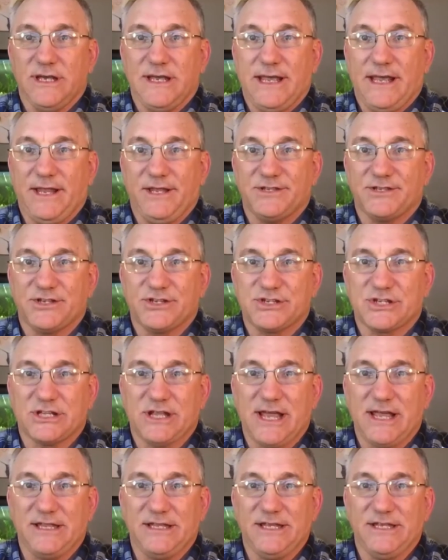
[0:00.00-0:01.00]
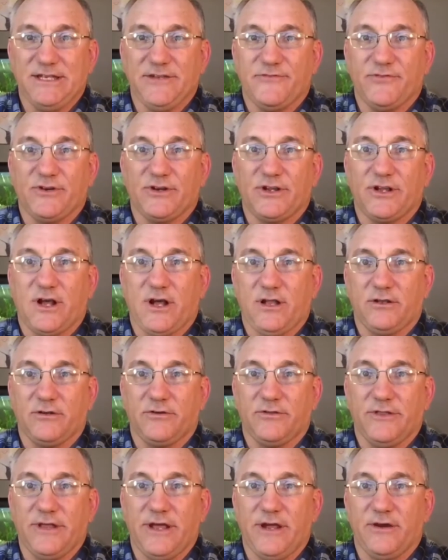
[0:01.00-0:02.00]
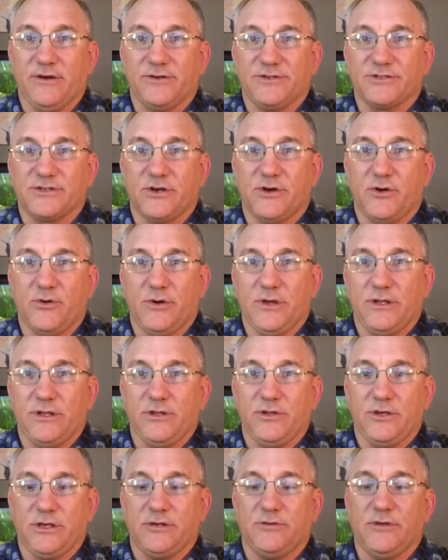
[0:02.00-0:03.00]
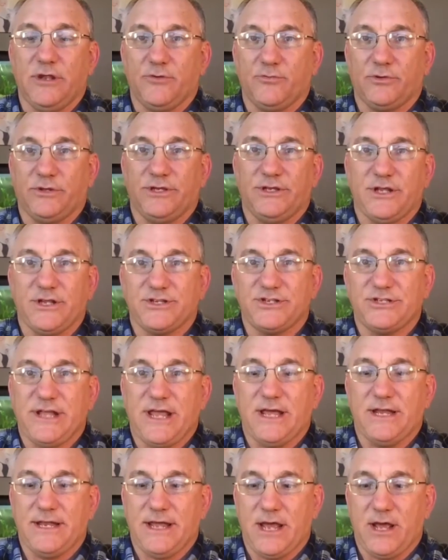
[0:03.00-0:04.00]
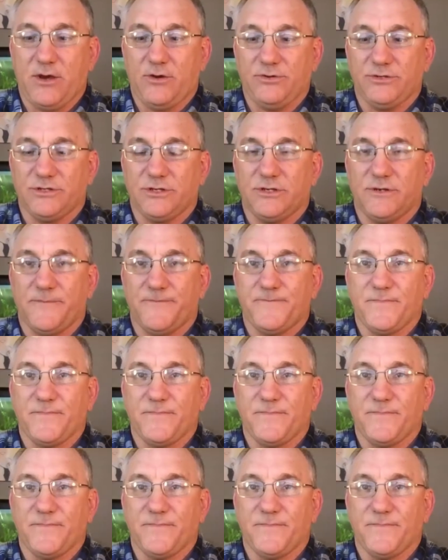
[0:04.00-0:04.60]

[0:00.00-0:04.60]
and it's a slightly different color there, so you can, it really does stand out.